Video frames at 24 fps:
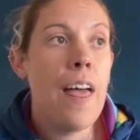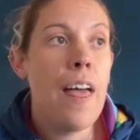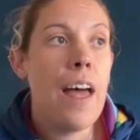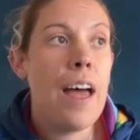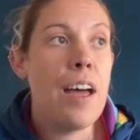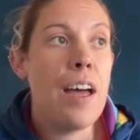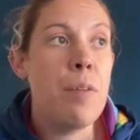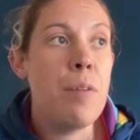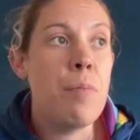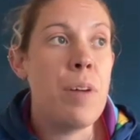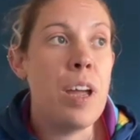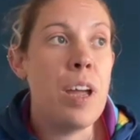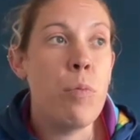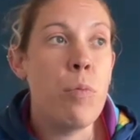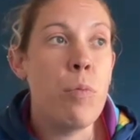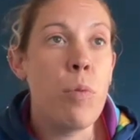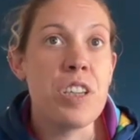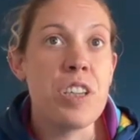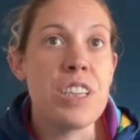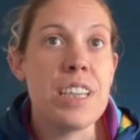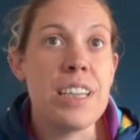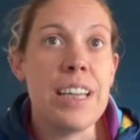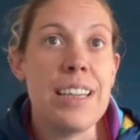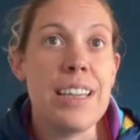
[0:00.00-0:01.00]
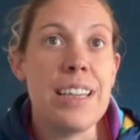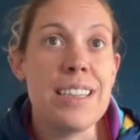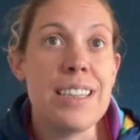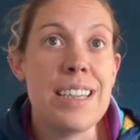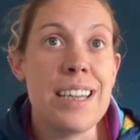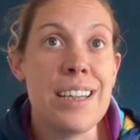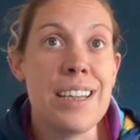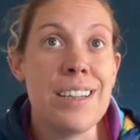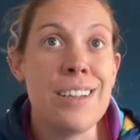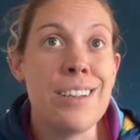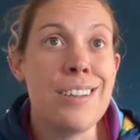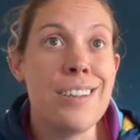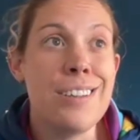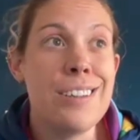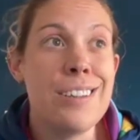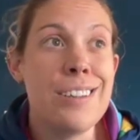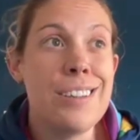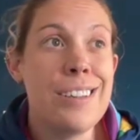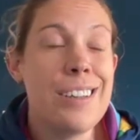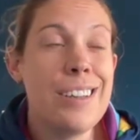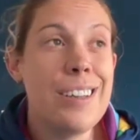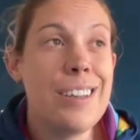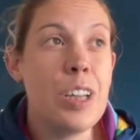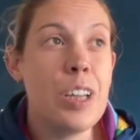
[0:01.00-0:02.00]
it wasn't
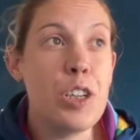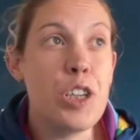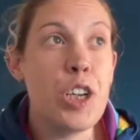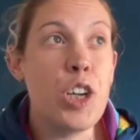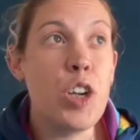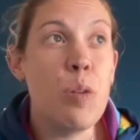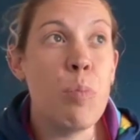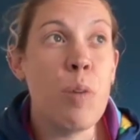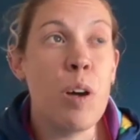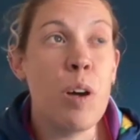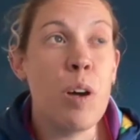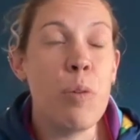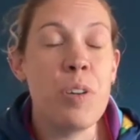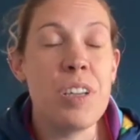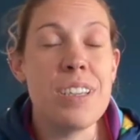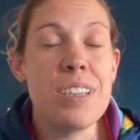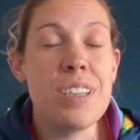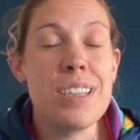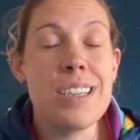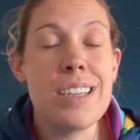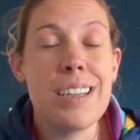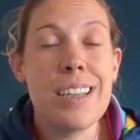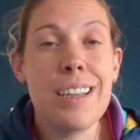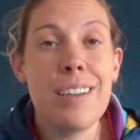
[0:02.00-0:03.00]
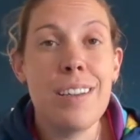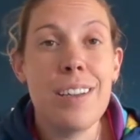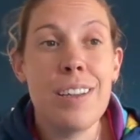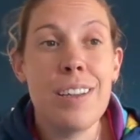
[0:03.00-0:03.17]
until the tumour was